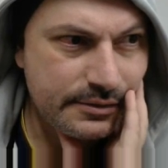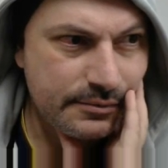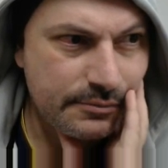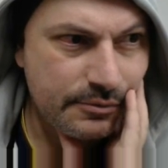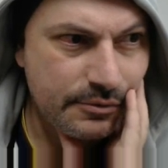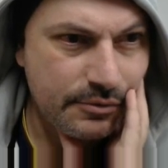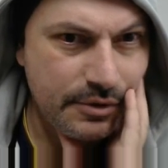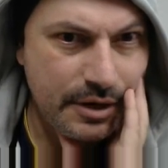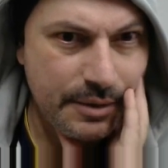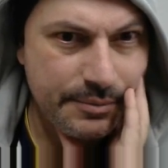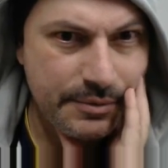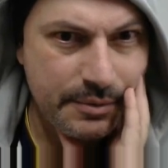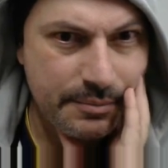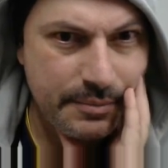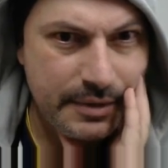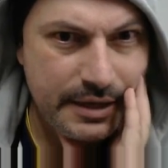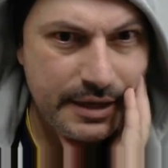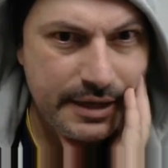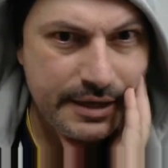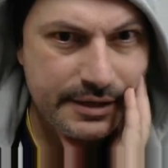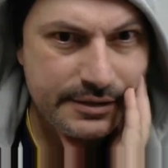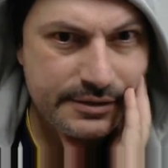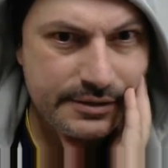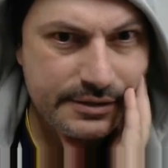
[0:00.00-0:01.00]
grab the
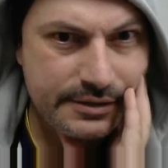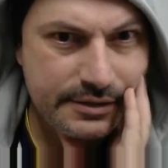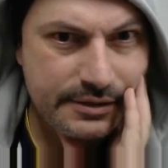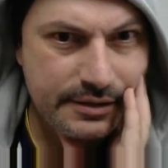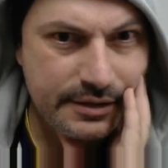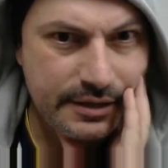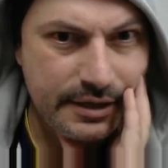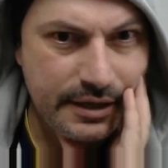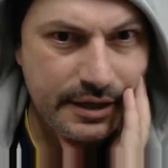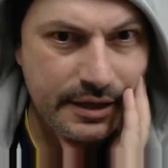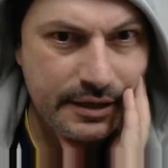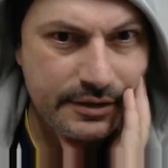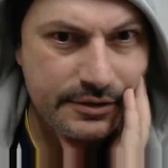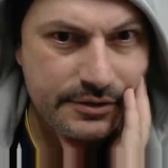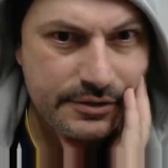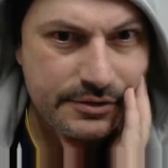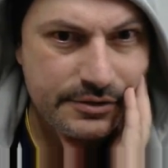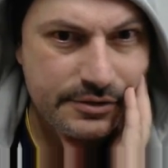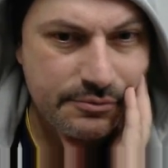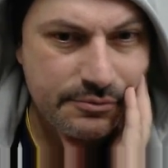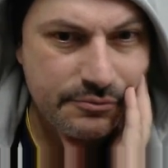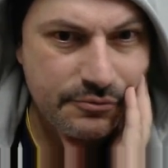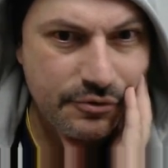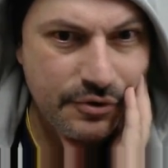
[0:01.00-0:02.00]
mask and
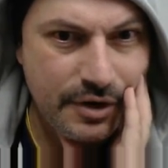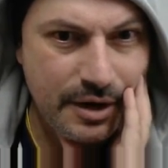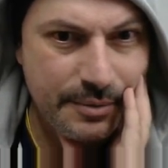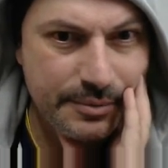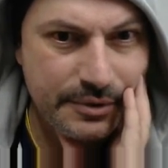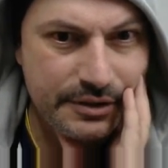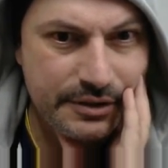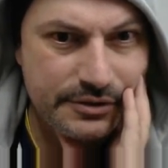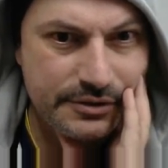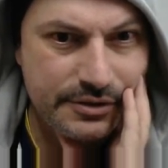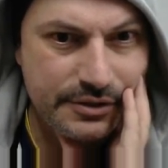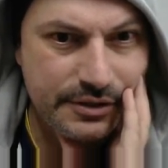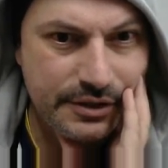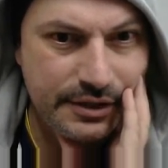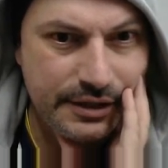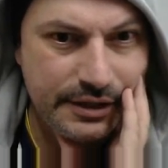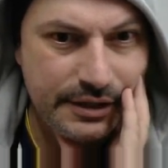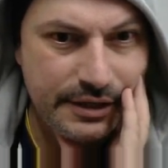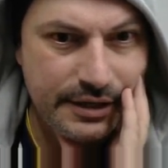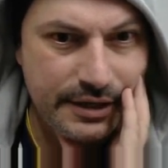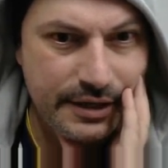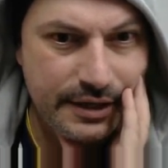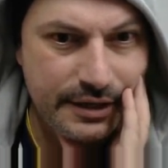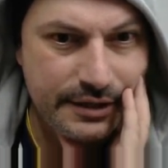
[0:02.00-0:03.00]
just grab it into
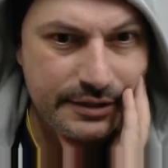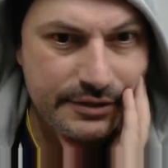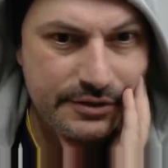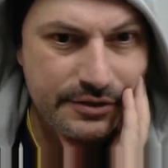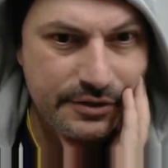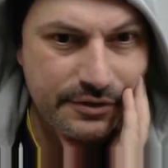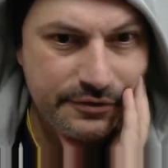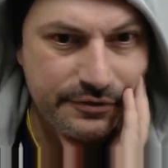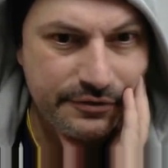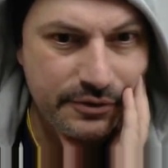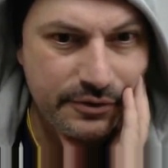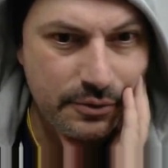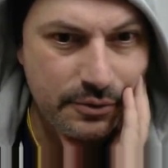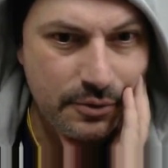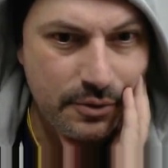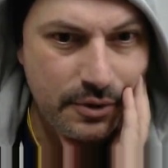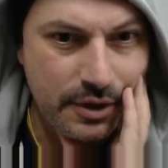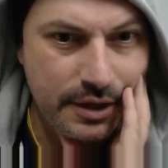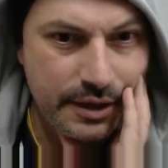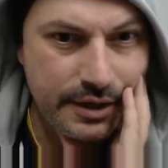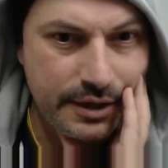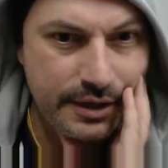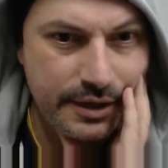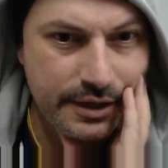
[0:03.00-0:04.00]
here, into the
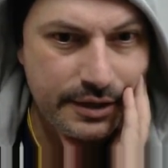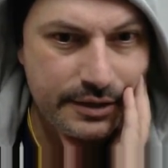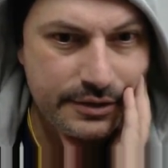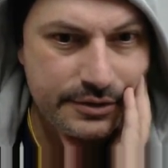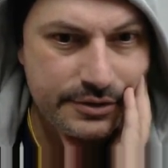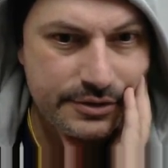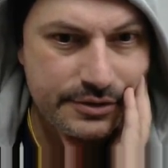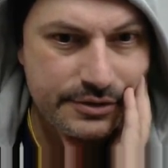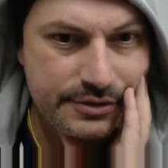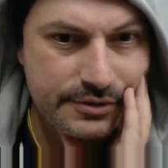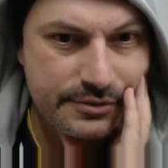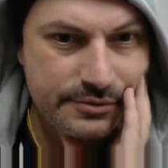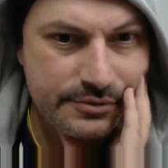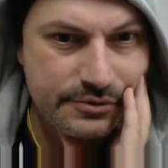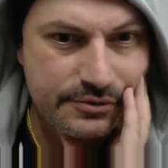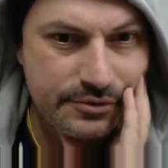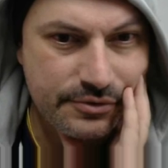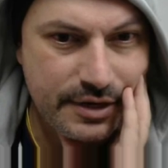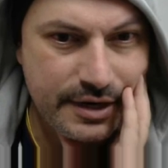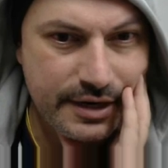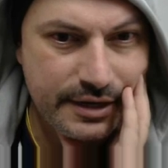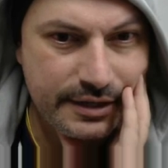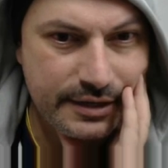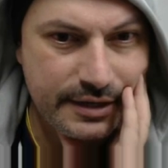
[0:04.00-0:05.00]
floor, and just
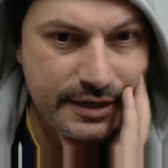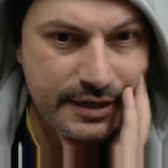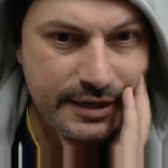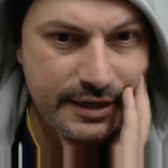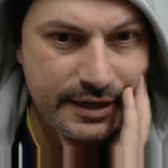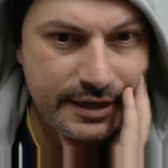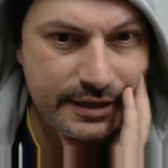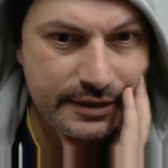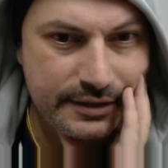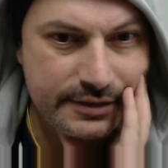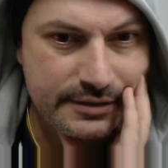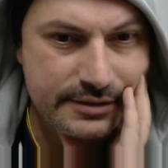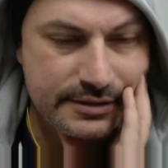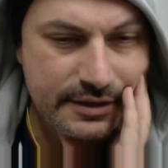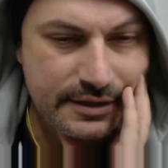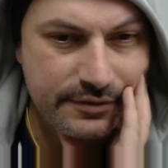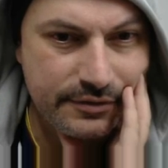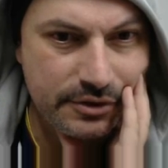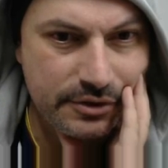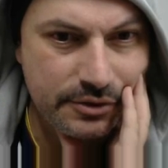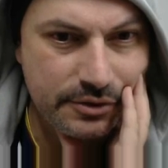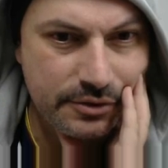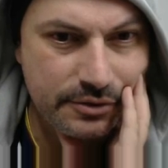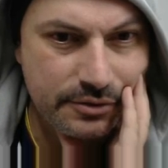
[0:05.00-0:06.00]
drag that out. Let's have a
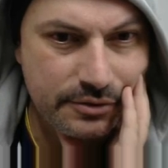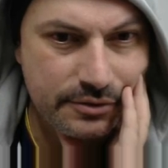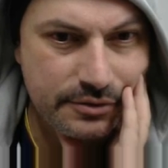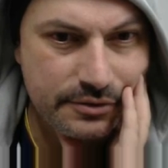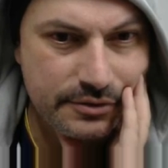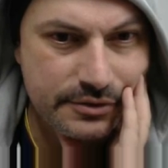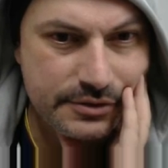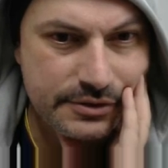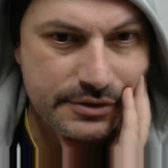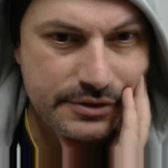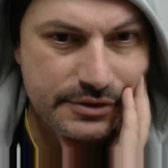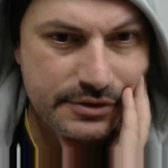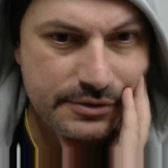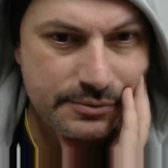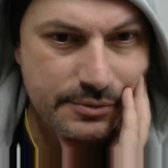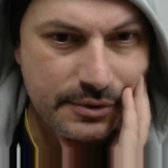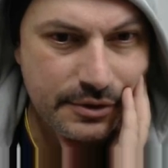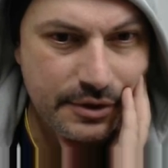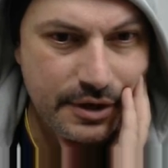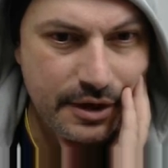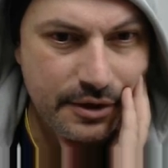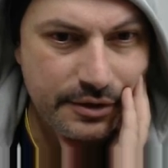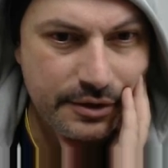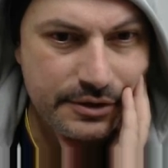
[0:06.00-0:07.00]
look, because this is where
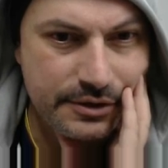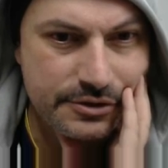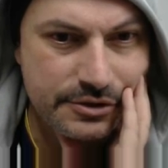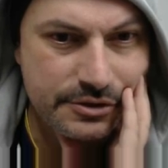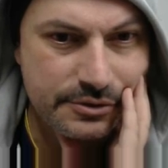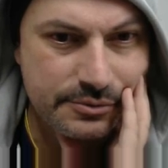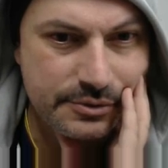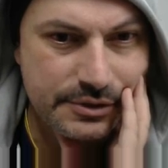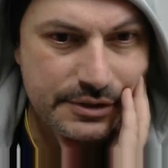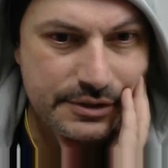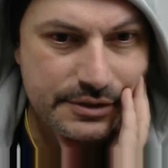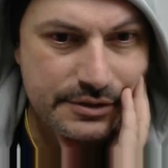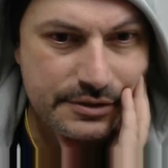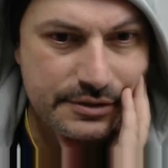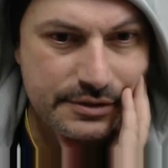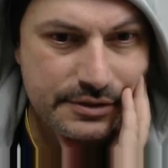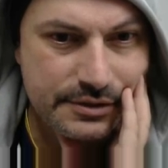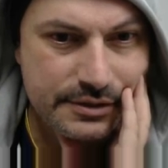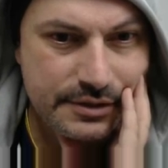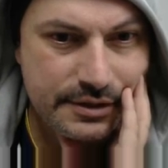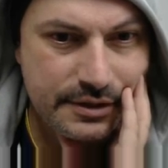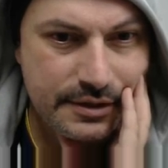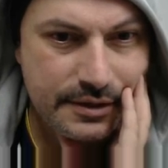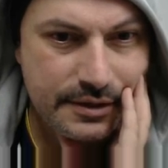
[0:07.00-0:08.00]
our issue is.